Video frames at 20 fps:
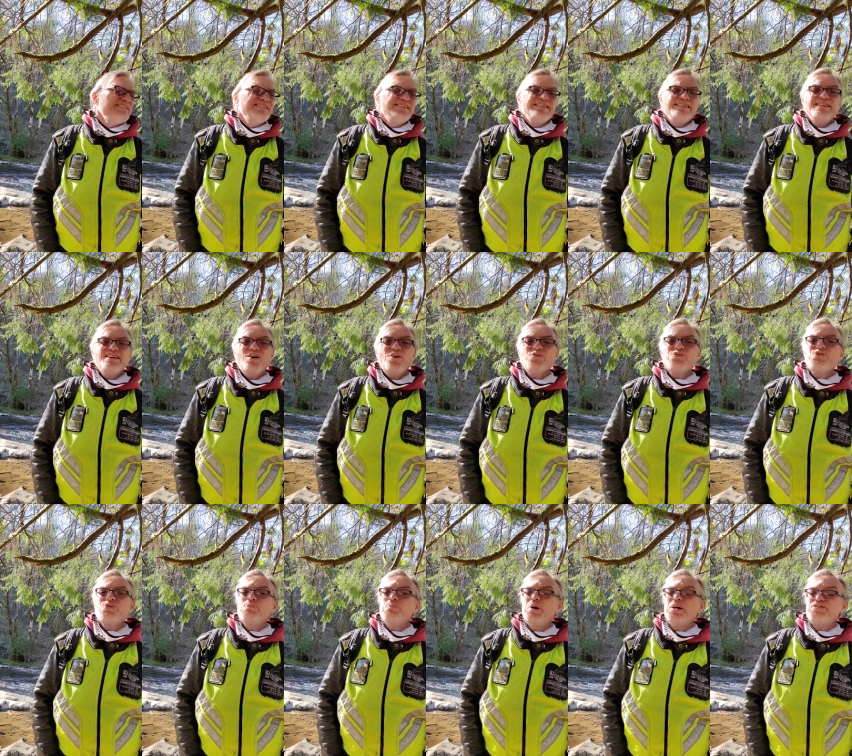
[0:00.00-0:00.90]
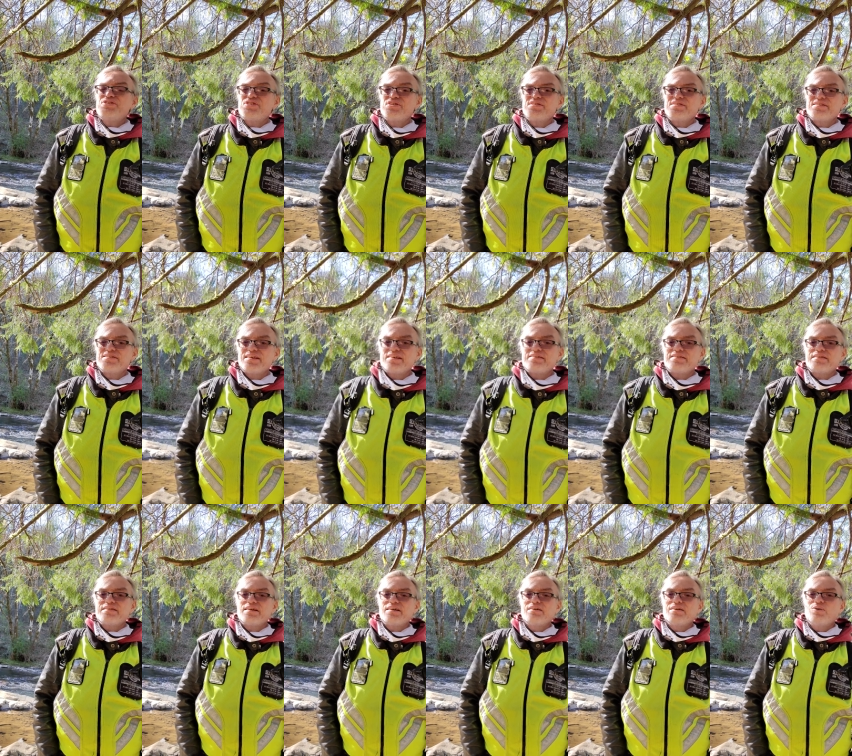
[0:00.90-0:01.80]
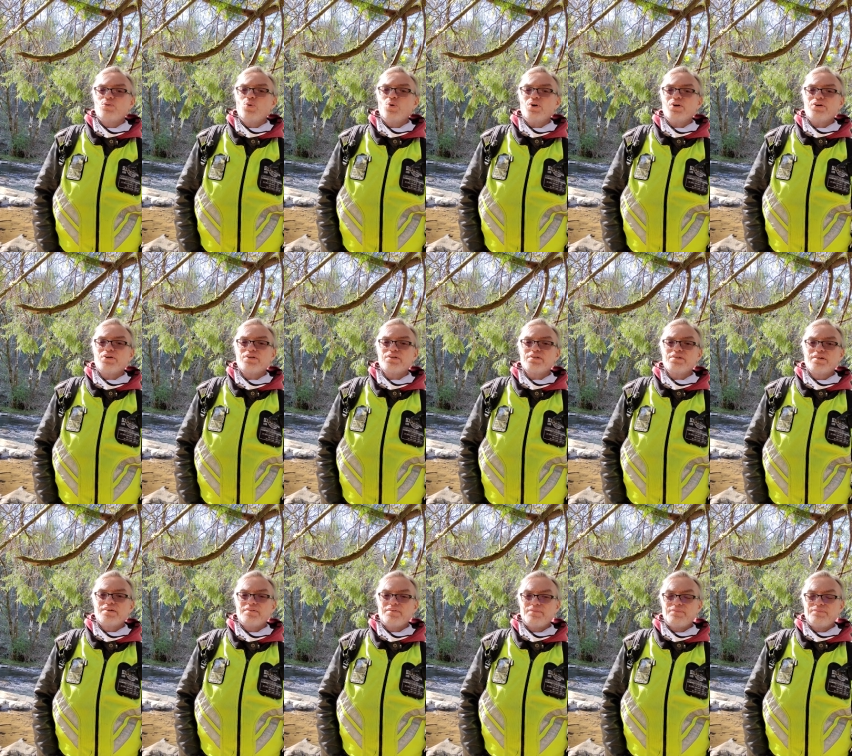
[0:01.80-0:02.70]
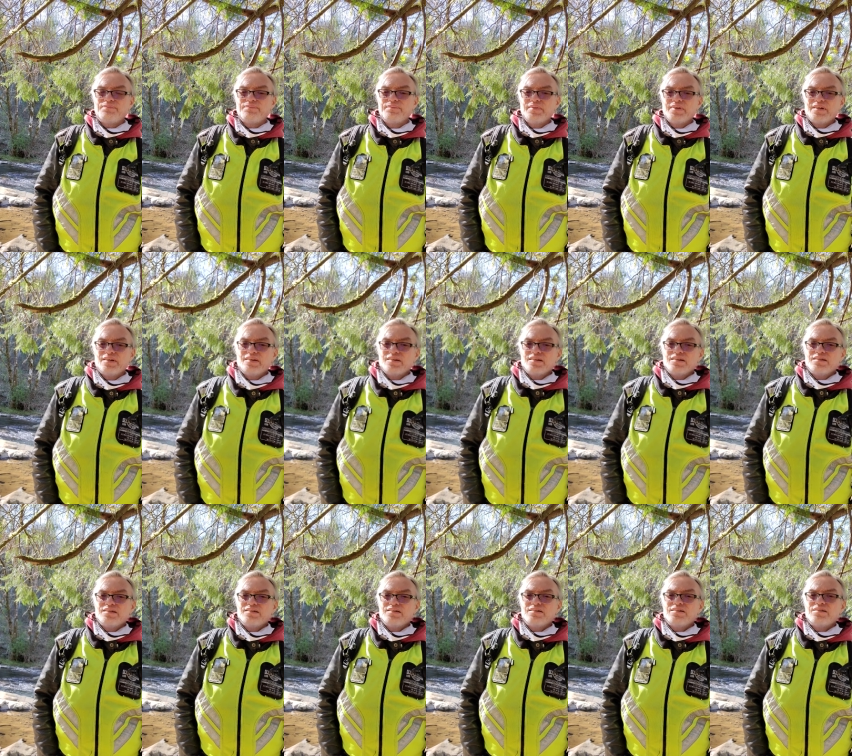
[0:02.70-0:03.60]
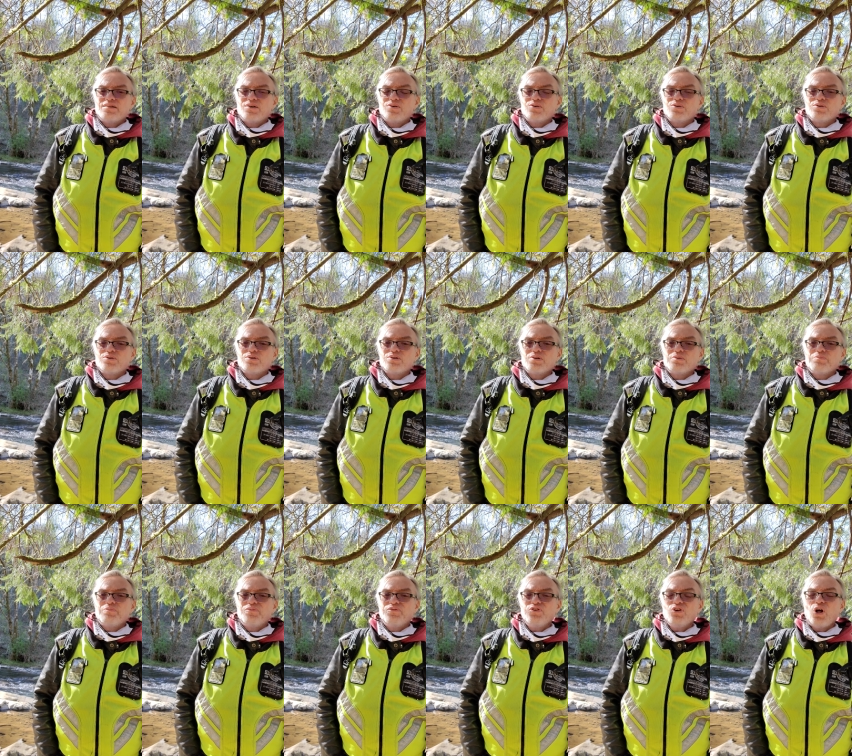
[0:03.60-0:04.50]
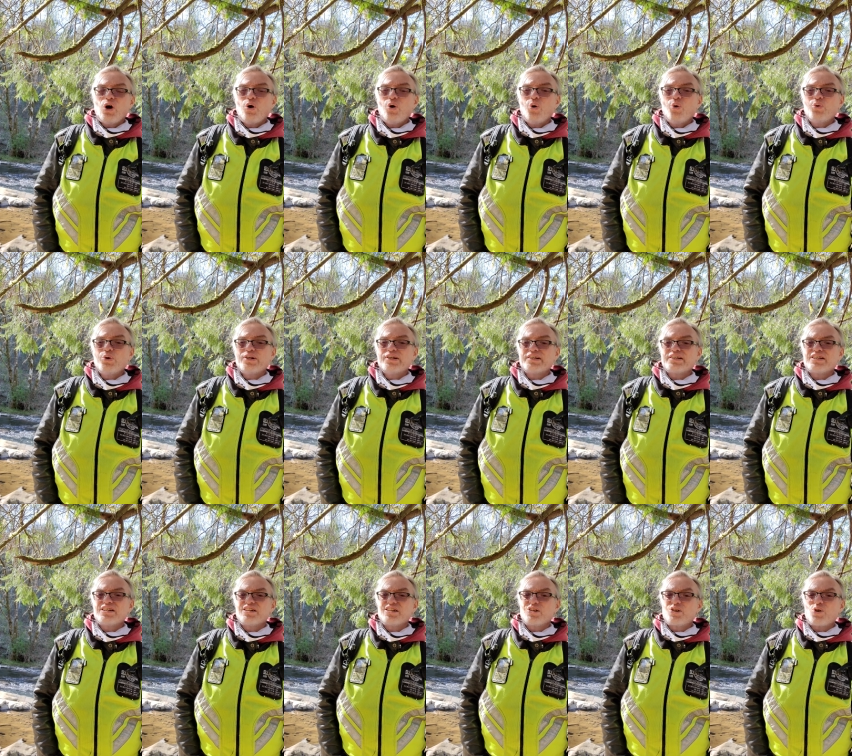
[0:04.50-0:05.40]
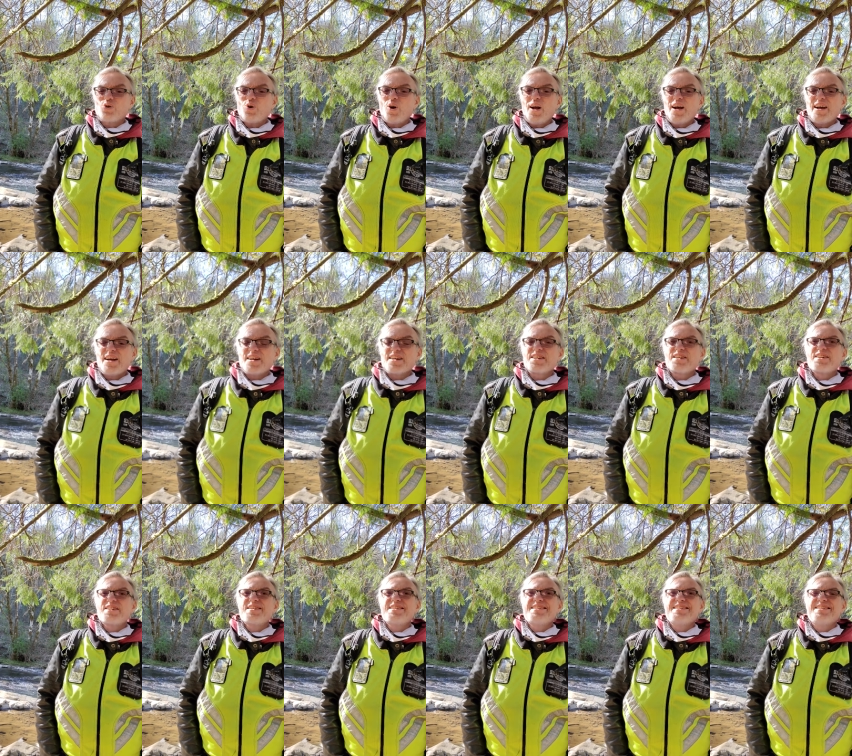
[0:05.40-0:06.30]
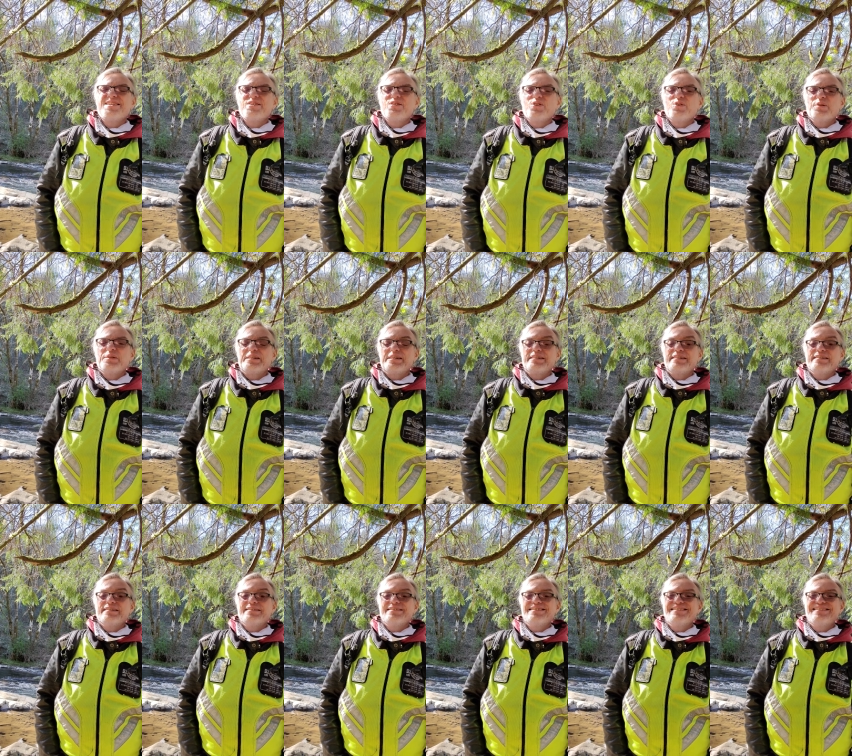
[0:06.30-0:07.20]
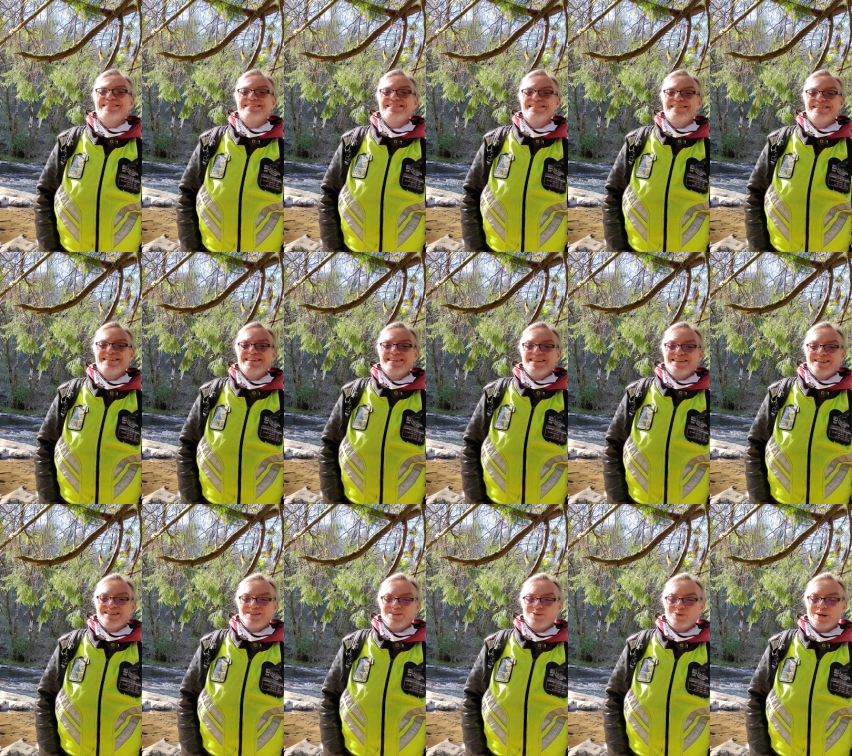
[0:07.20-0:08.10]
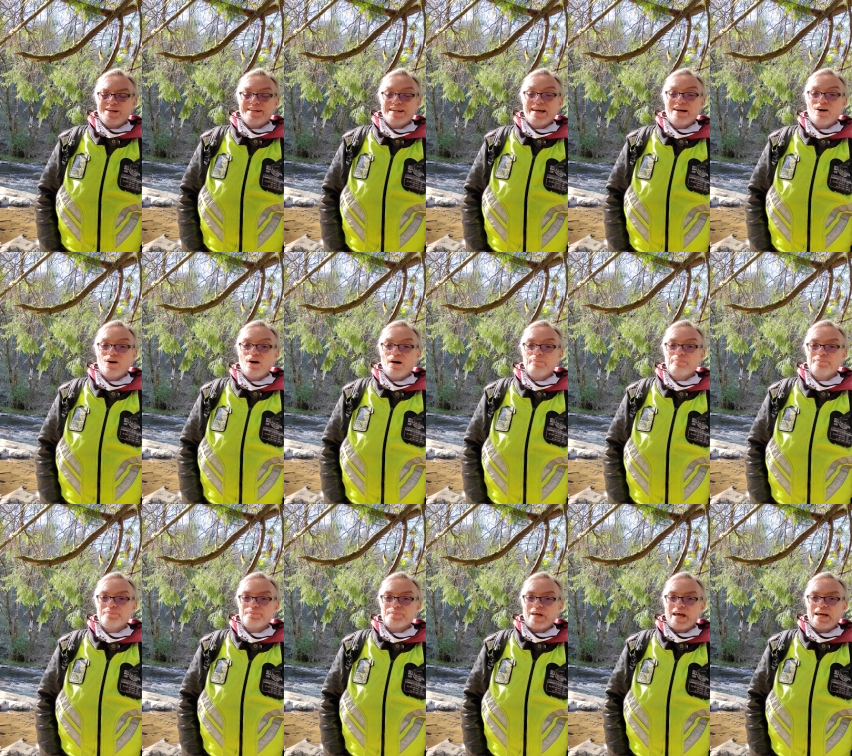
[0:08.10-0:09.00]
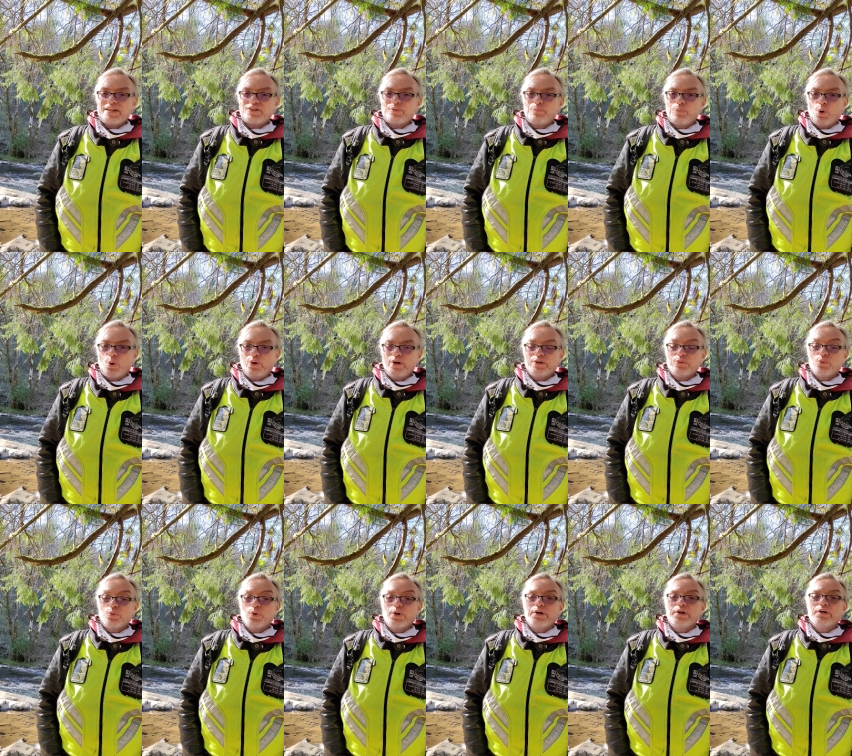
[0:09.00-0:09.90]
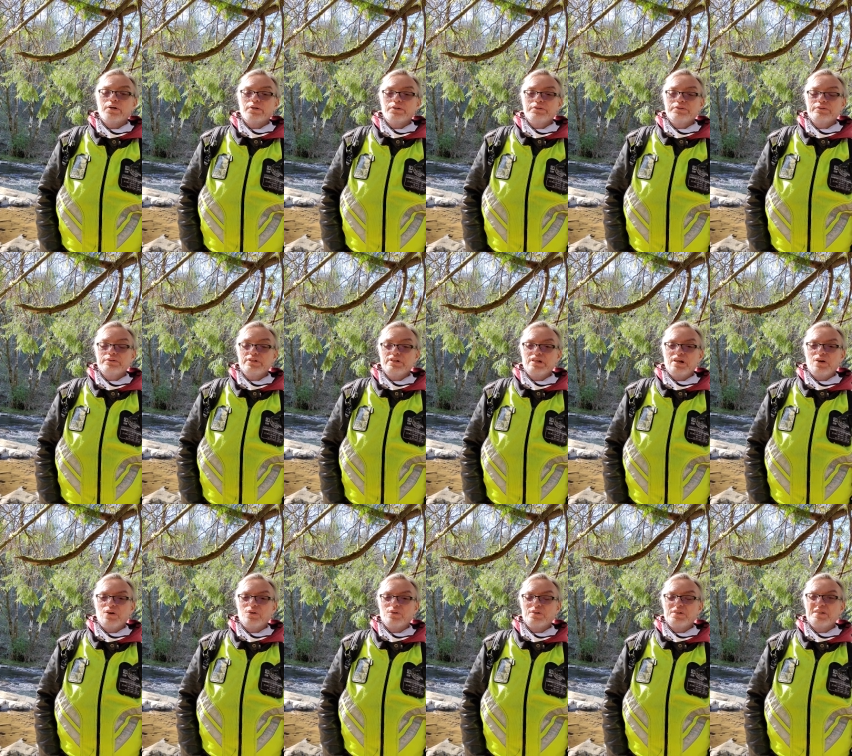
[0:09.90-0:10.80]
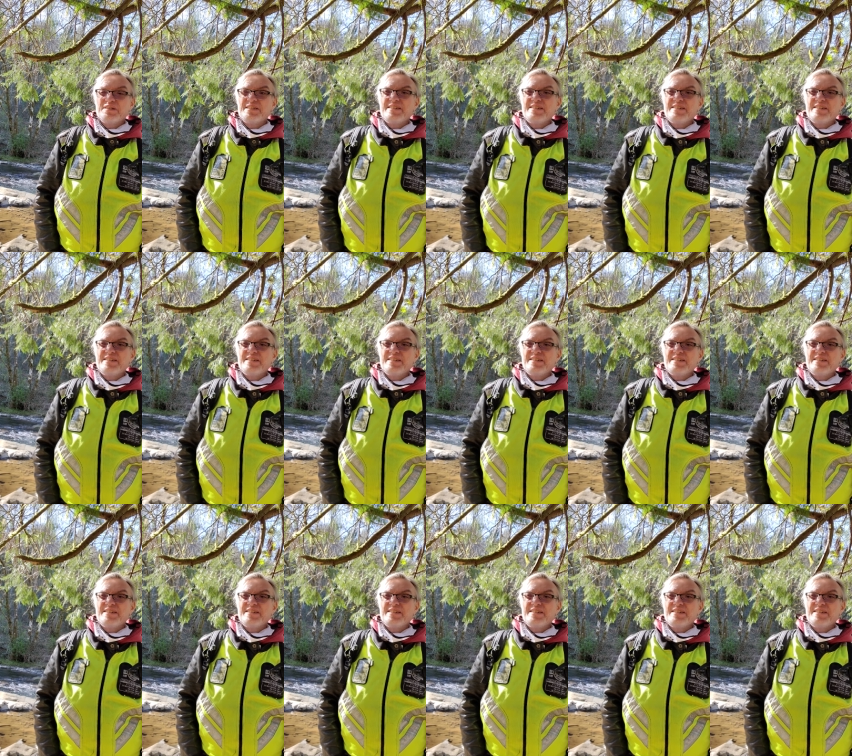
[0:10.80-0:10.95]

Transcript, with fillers: he, he also mentions that uh, water can, you know, flow and it can crash, you know, and uh, right now I'm at the point where, you know,